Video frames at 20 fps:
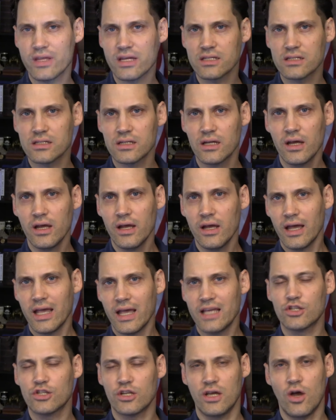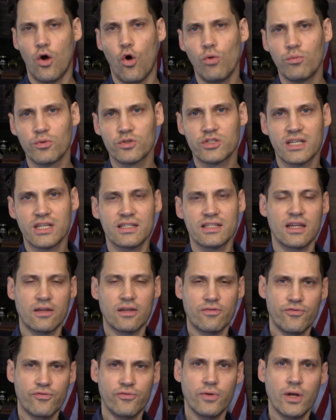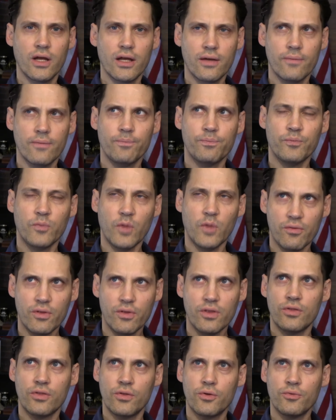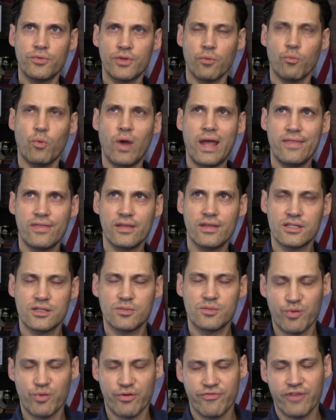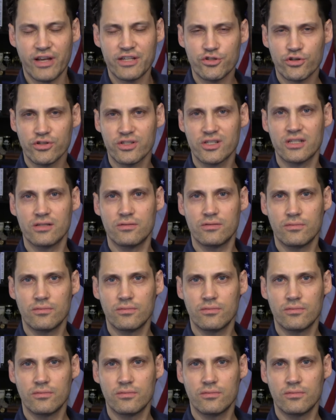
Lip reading: this, it's almost as if the way this professor